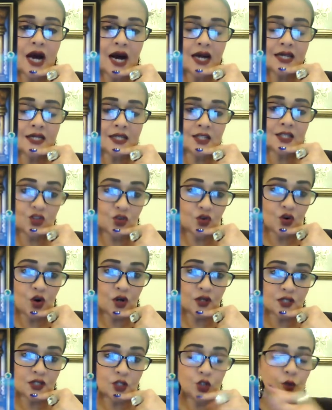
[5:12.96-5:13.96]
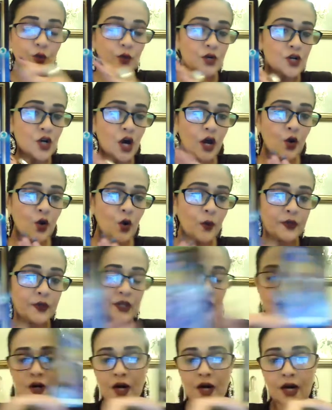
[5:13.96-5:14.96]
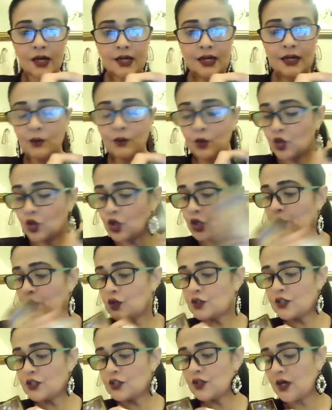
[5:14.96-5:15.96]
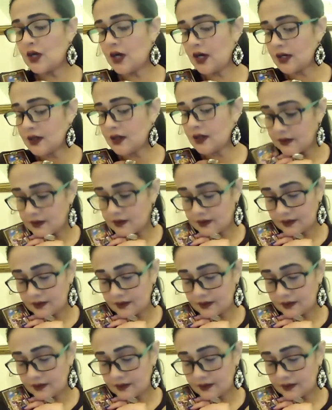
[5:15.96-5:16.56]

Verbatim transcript: heart is crossed. You are not opening your heart anymore. You're closing your heart.